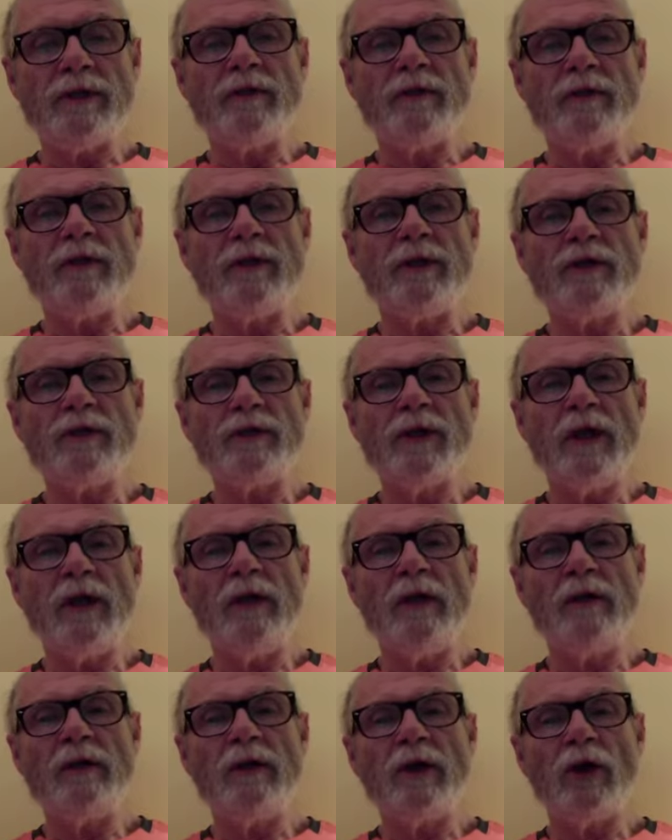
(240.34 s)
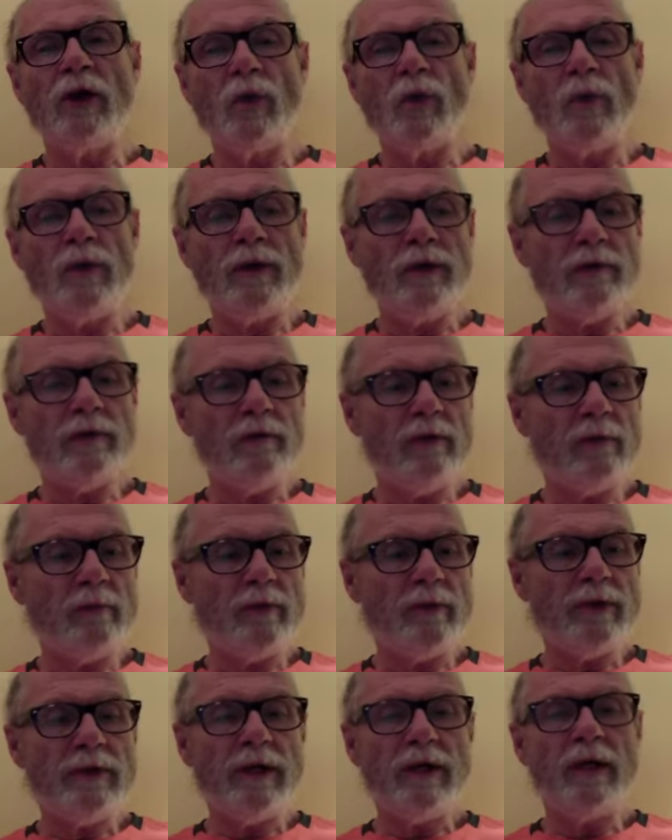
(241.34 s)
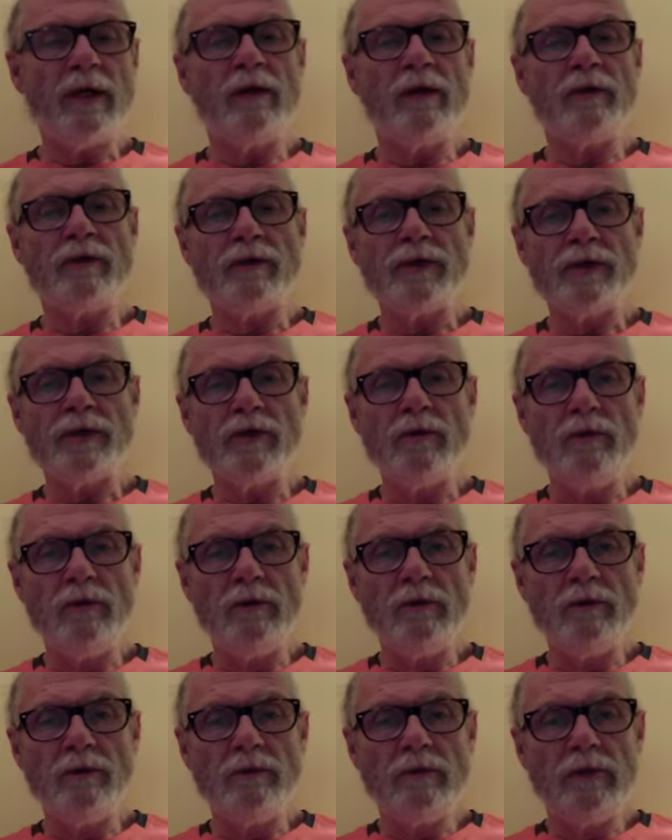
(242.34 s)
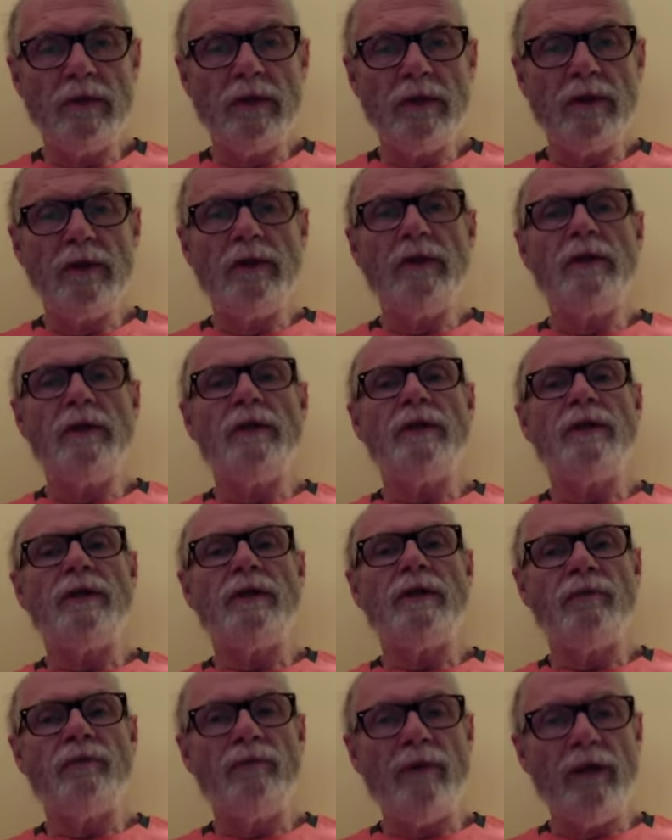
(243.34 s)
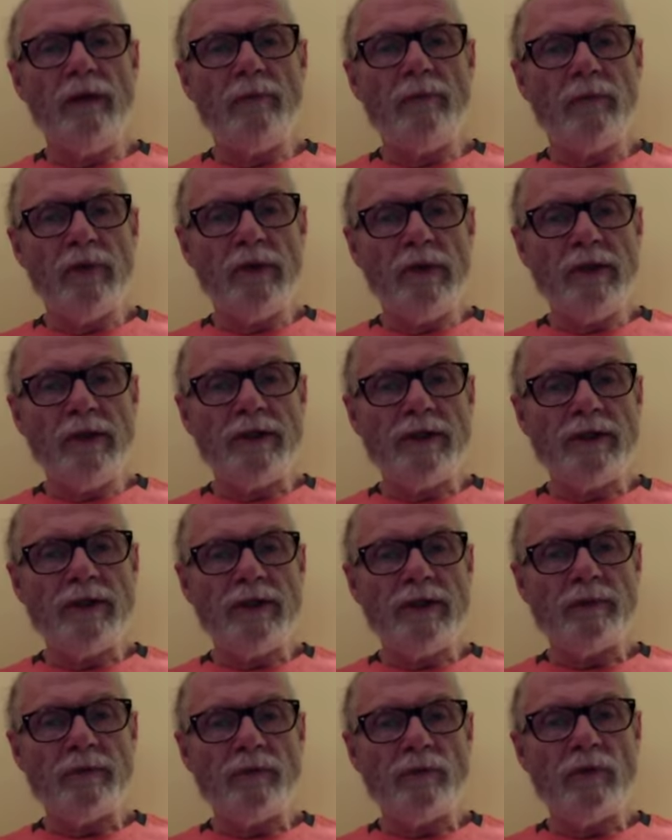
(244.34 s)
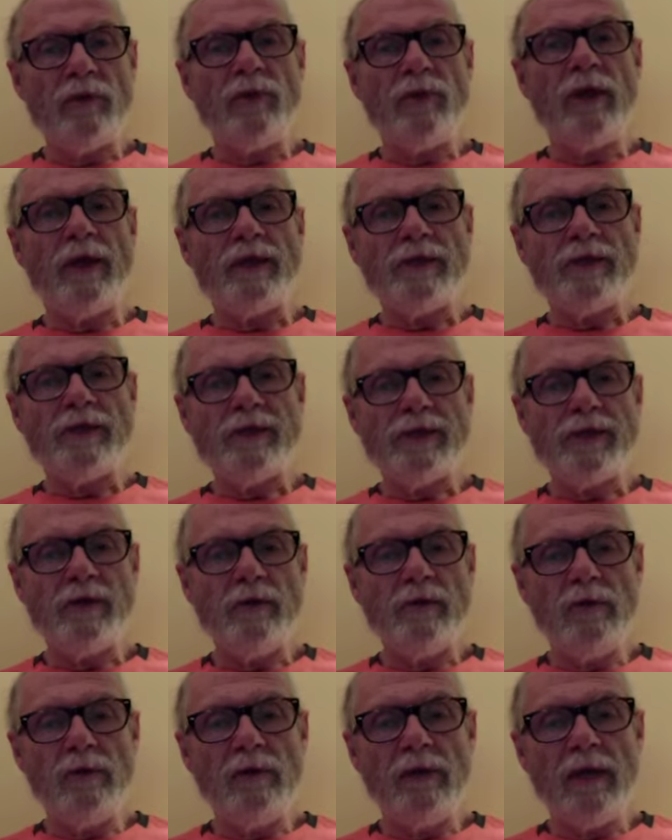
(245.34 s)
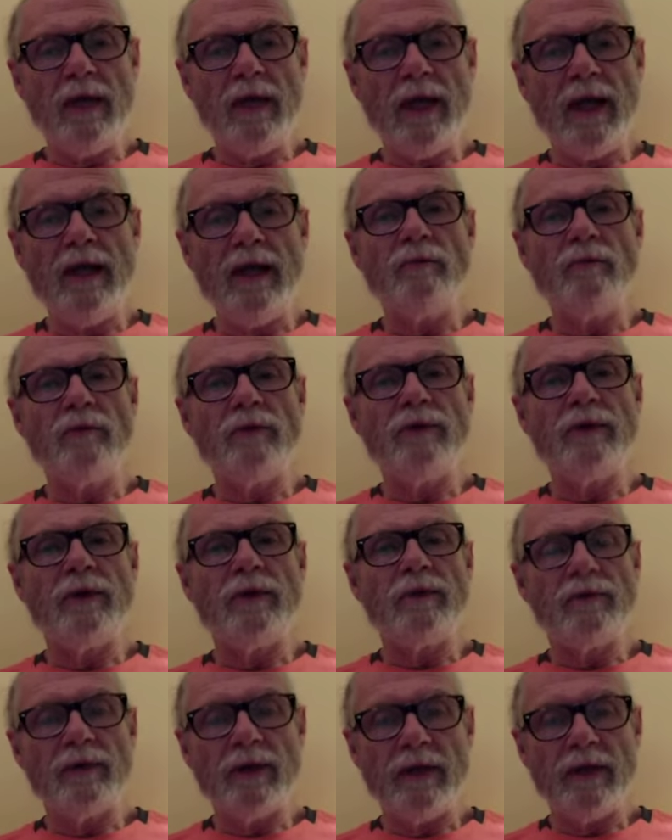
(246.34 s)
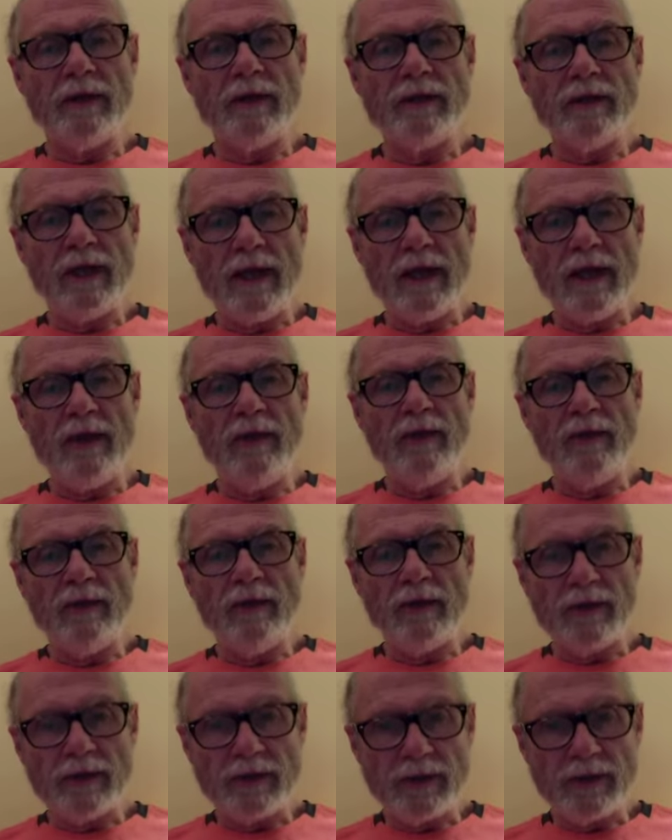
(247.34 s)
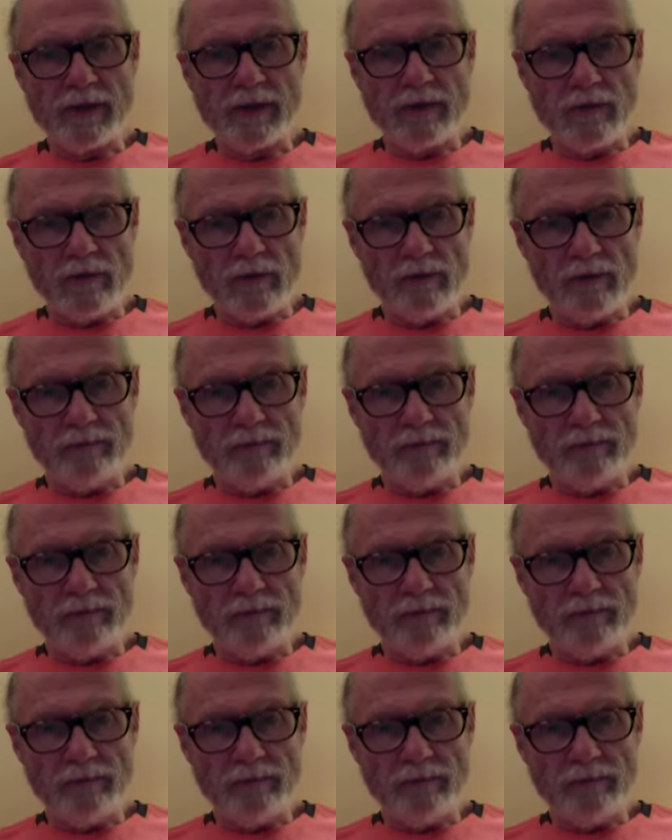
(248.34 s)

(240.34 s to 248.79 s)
that a child can go into a particular school, develop relationships with that school and with the other kids in the school.